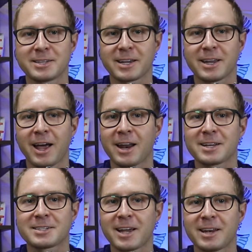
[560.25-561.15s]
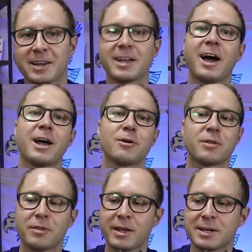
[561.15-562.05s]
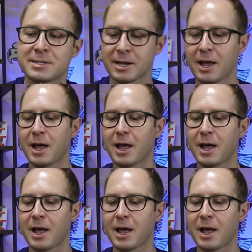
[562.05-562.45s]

It cannot extend any higher than this,